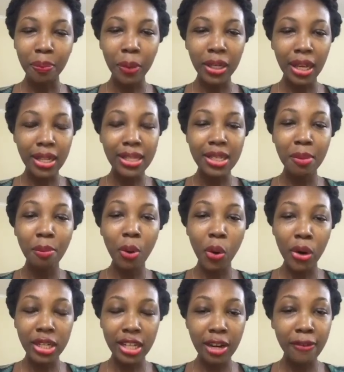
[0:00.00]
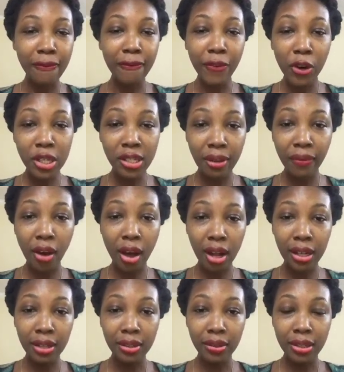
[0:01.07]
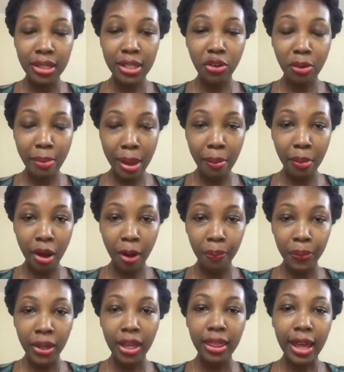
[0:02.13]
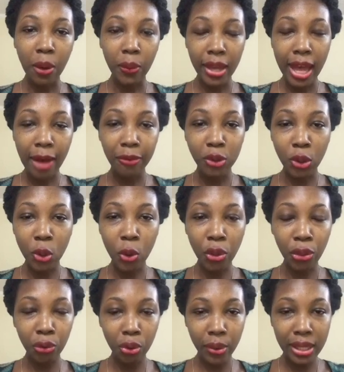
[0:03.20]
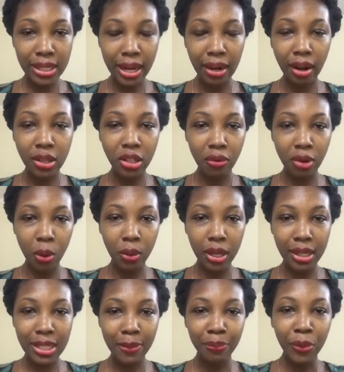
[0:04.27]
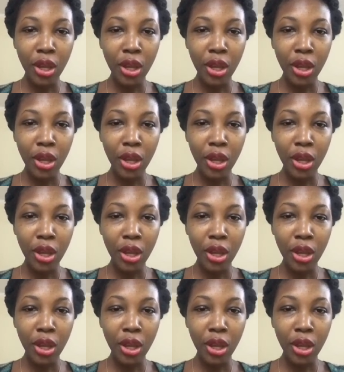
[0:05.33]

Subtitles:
But it's important, first of all, to remember that we have to go through it and not around it.